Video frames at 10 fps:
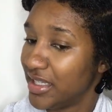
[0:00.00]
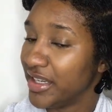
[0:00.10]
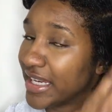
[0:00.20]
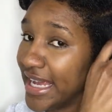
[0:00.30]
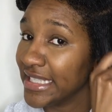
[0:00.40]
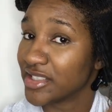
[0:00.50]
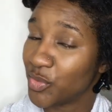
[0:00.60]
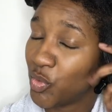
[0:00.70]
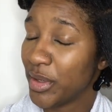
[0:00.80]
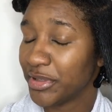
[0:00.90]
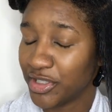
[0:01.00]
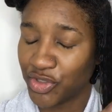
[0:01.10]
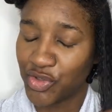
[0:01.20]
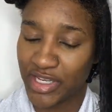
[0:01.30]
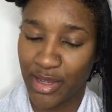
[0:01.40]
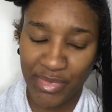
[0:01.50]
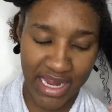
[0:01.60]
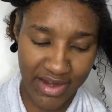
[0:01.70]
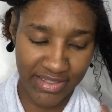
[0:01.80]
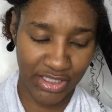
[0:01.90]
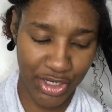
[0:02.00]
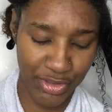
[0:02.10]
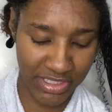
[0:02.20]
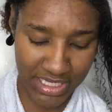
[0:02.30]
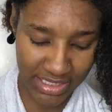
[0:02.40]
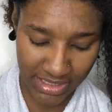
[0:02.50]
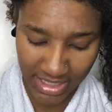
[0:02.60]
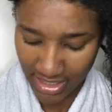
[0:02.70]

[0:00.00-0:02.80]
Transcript: Okay, so what I'm gonna do now my hair is coated,